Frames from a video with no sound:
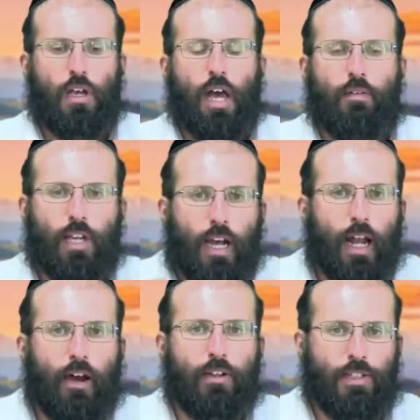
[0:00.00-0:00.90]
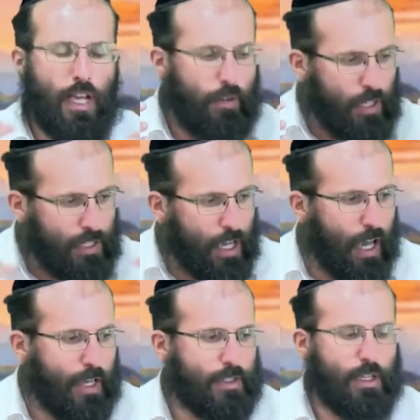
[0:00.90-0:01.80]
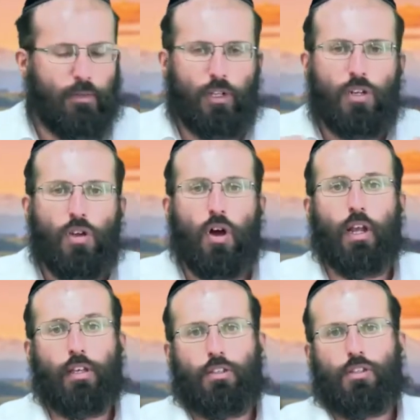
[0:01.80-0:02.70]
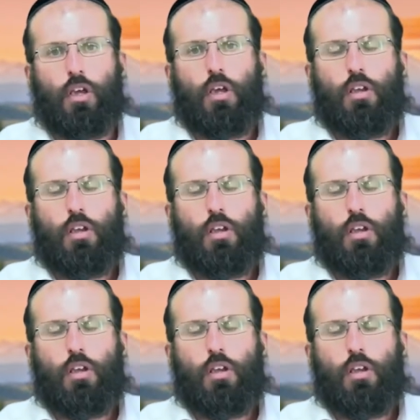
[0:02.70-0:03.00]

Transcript: having clarity, having das, having knowledge,